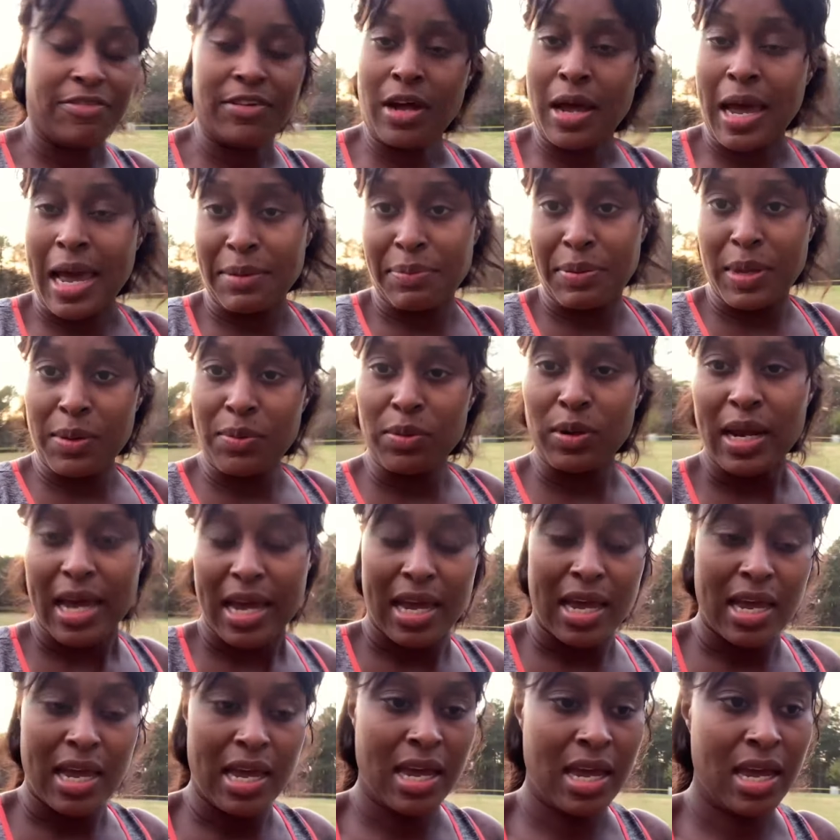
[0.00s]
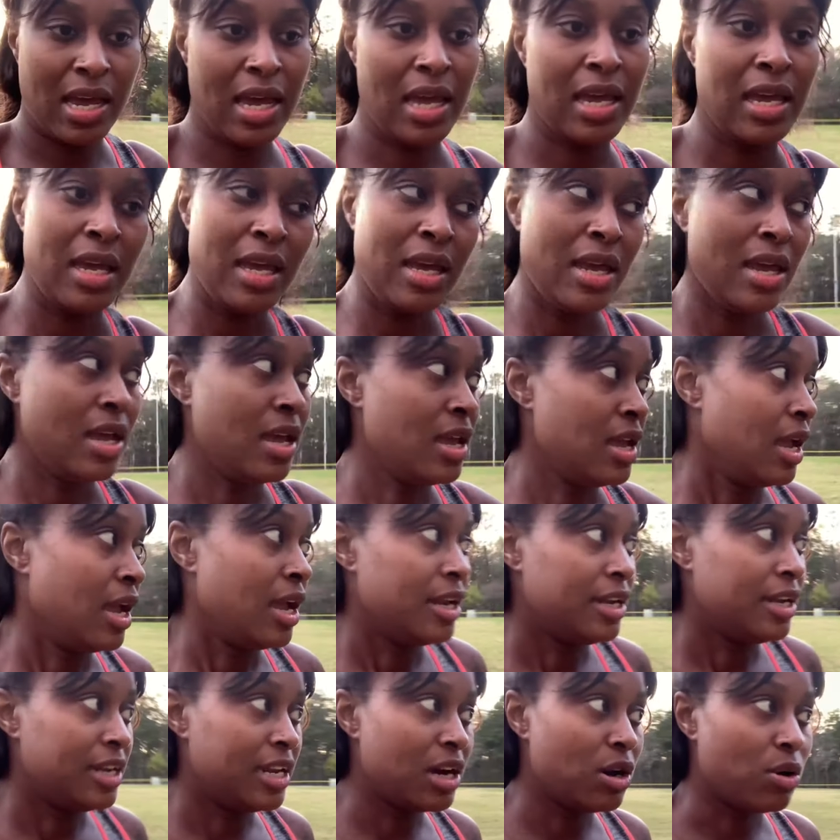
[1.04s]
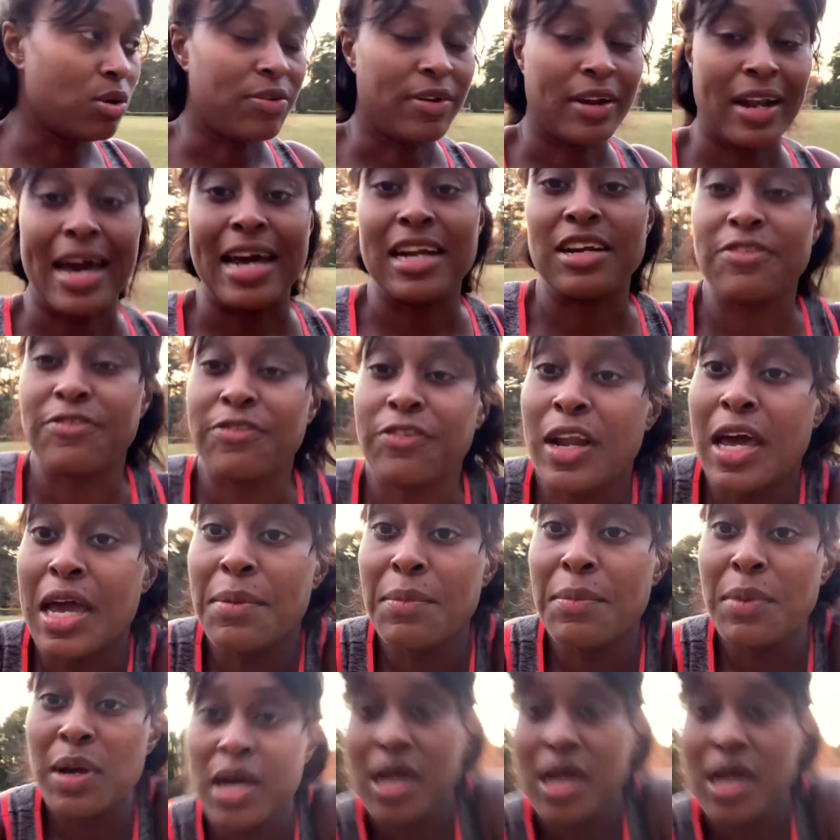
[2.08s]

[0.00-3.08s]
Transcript: like people that deal with a lot of phlegm,